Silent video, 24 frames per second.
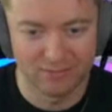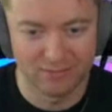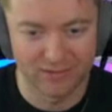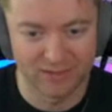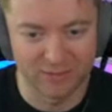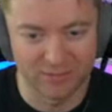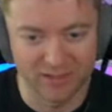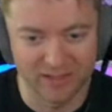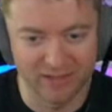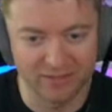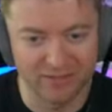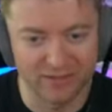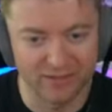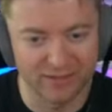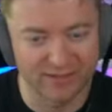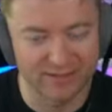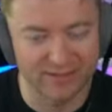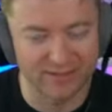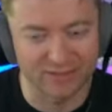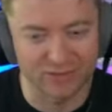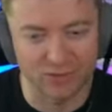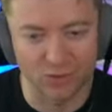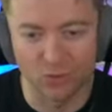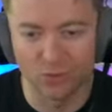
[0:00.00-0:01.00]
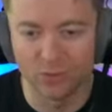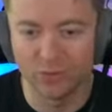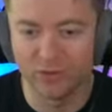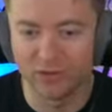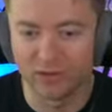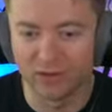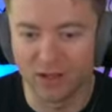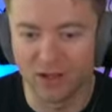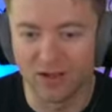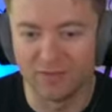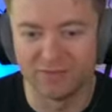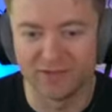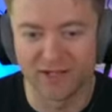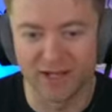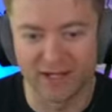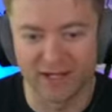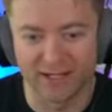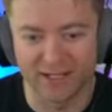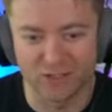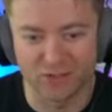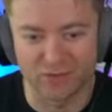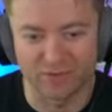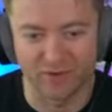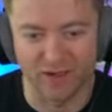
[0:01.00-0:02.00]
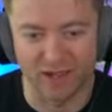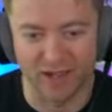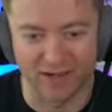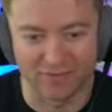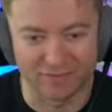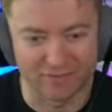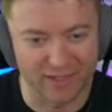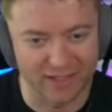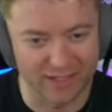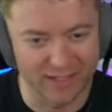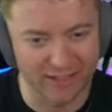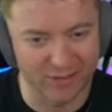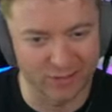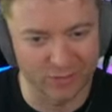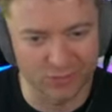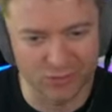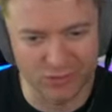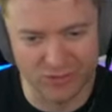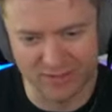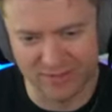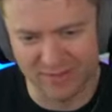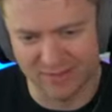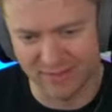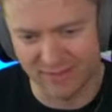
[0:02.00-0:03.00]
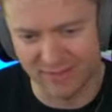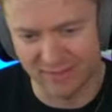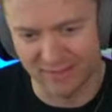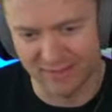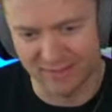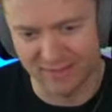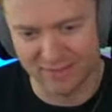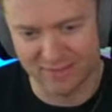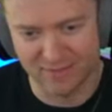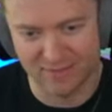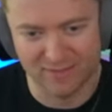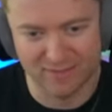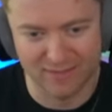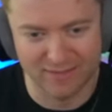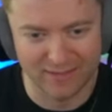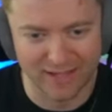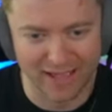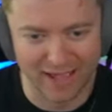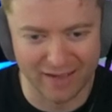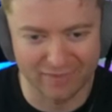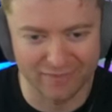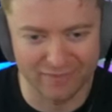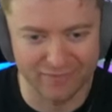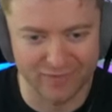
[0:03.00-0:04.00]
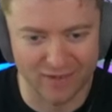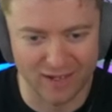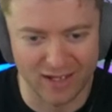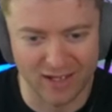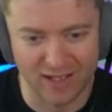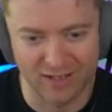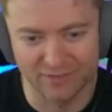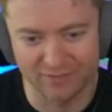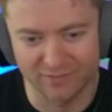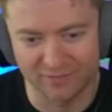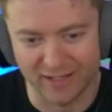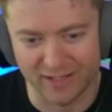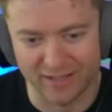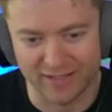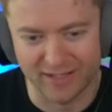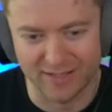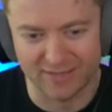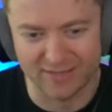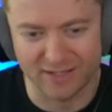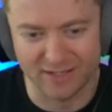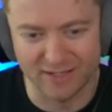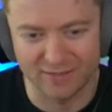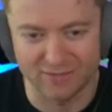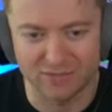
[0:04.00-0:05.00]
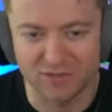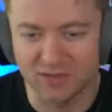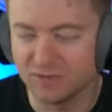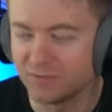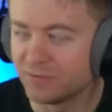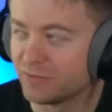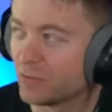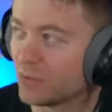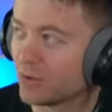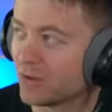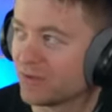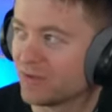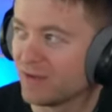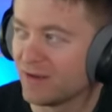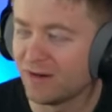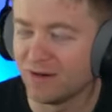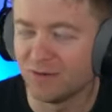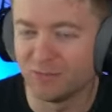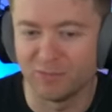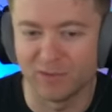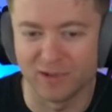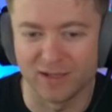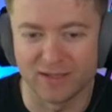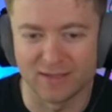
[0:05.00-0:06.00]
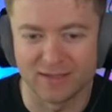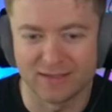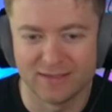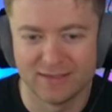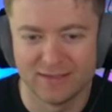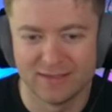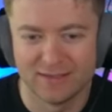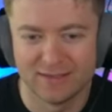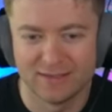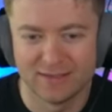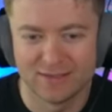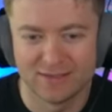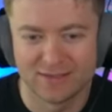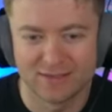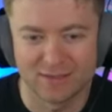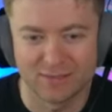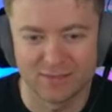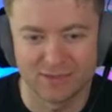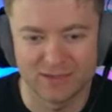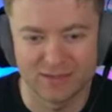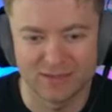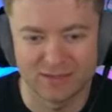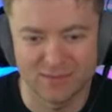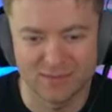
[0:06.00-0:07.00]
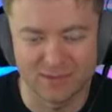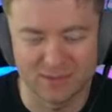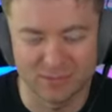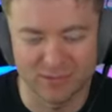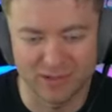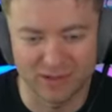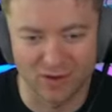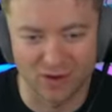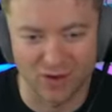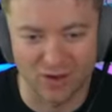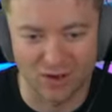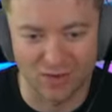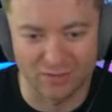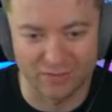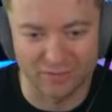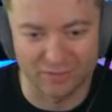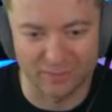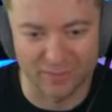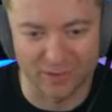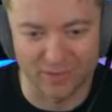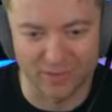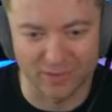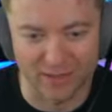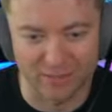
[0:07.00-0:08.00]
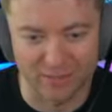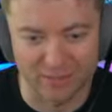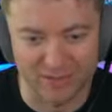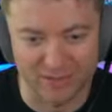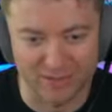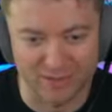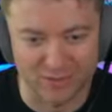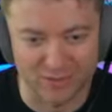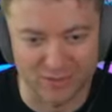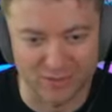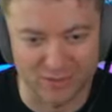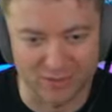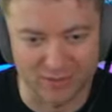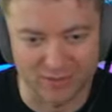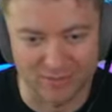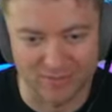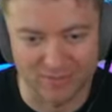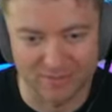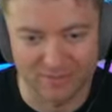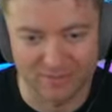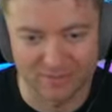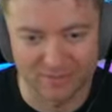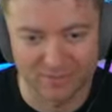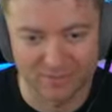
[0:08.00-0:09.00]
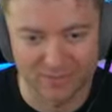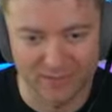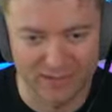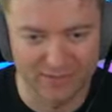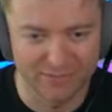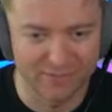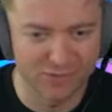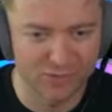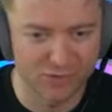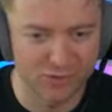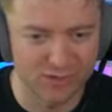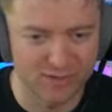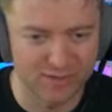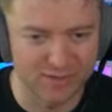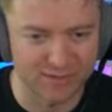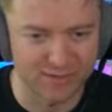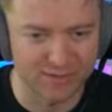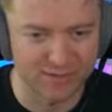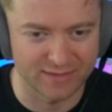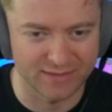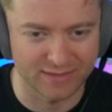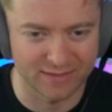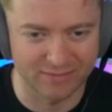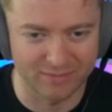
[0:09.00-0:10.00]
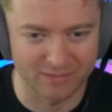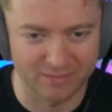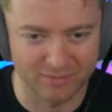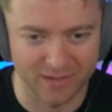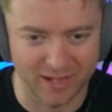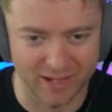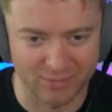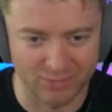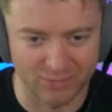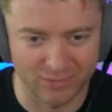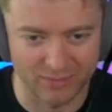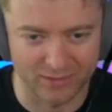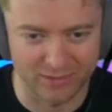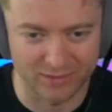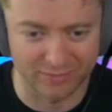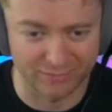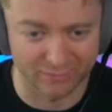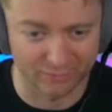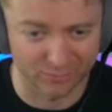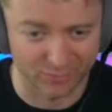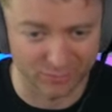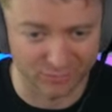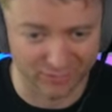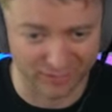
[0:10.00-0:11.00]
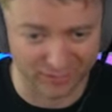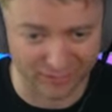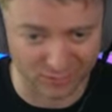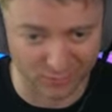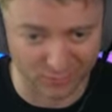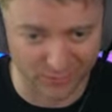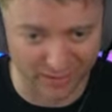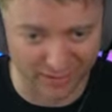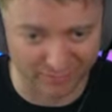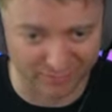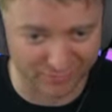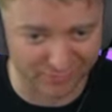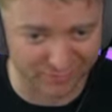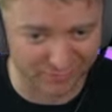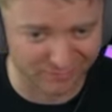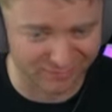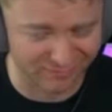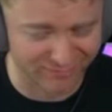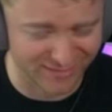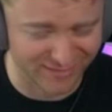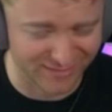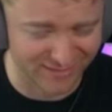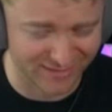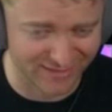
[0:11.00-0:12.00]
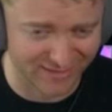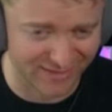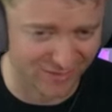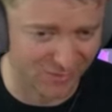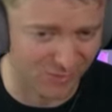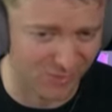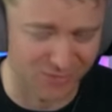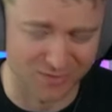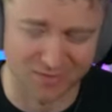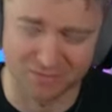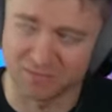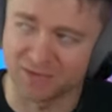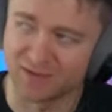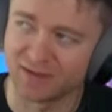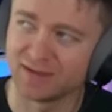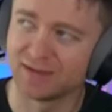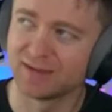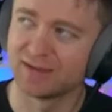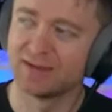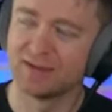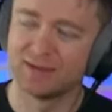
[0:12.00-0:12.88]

The main thing is I don't love knight h5. Then I go g6, f5. I guess I have e4 there, but something seems a bit off about that position. Even g6 can be met with a different move like queen f6 or something.